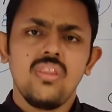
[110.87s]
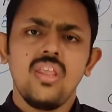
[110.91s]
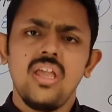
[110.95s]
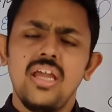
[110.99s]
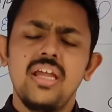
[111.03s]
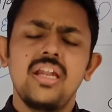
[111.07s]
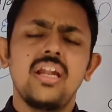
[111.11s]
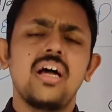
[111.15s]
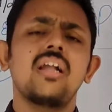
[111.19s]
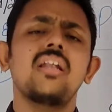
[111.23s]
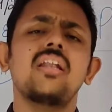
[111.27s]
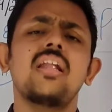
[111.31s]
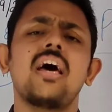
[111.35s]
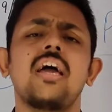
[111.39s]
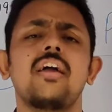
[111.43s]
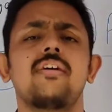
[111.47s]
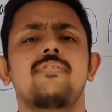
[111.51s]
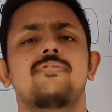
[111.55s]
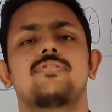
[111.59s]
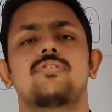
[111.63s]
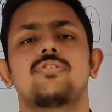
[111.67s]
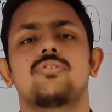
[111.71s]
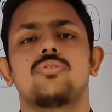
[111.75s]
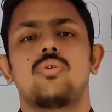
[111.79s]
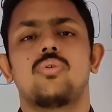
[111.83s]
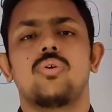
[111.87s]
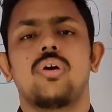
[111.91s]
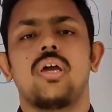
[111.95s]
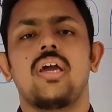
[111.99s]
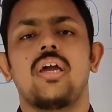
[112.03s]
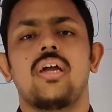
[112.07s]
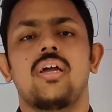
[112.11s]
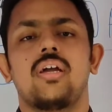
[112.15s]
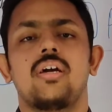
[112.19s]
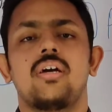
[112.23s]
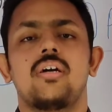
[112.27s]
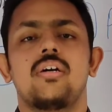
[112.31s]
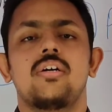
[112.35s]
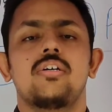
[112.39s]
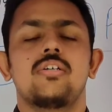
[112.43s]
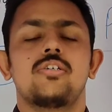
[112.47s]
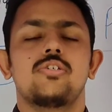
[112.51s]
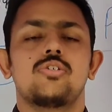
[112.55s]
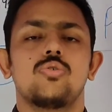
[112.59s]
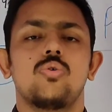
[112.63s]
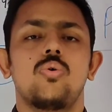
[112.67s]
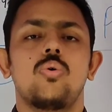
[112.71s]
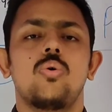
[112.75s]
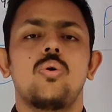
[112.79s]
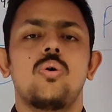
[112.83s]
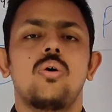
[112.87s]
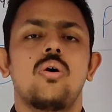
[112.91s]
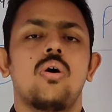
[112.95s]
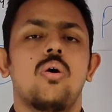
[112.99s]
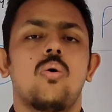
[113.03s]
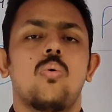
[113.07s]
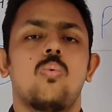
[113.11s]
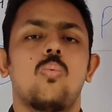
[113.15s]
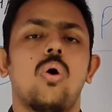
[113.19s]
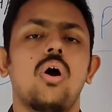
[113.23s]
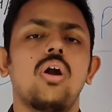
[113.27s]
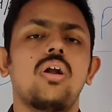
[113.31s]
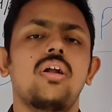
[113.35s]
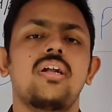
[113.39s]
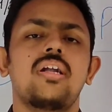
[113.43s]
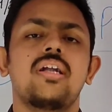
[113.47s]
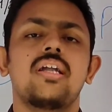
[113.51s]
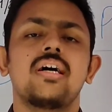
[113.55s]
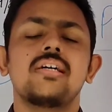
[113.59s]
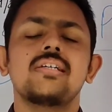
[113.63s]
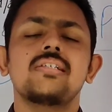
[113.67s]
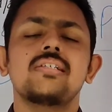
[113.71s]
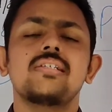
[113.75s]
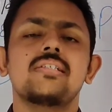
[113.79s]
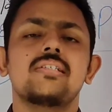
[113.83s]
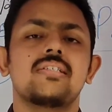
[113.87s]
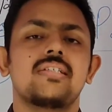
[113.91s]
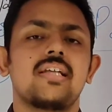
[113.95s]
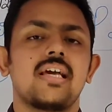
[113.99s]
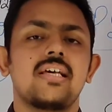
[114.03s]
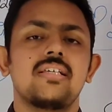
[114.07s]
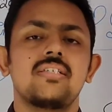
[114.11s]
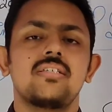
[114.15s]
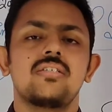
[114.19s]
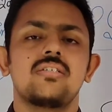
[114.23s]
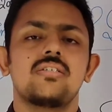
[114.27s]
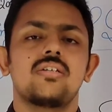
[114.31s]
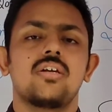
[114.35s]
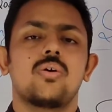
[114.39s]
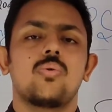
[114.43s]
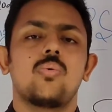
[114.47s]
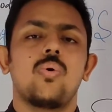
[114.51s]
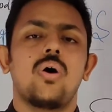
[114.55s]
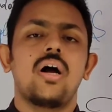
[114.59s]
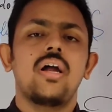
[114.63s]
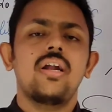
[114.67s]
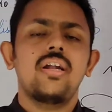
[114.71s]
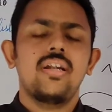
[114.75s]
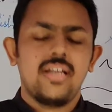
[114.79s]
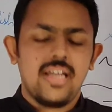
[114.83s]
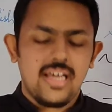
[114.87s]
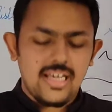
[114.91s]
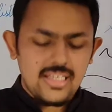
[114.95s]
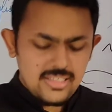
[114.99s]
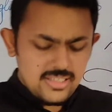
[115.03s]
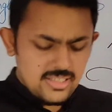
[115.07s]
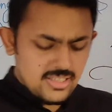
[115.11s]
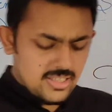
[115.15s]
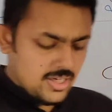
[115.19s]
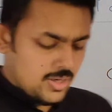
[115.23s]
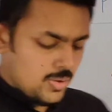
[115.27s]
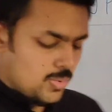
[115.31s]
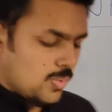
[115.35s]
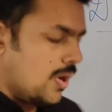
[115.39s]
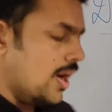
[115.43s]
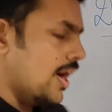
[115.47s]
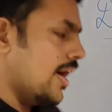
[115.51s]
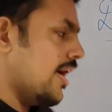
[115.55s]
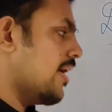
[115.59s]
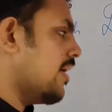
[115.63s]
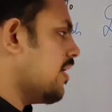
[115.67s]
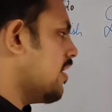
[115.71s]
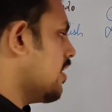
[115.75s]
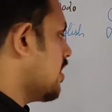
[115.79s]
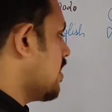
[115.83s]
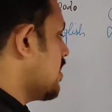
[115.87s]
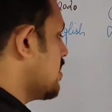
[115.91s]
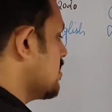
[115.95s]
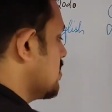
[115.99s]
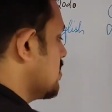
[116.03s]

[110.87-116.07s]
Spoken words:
in our lives. Okay, so what does tense require? Tense require a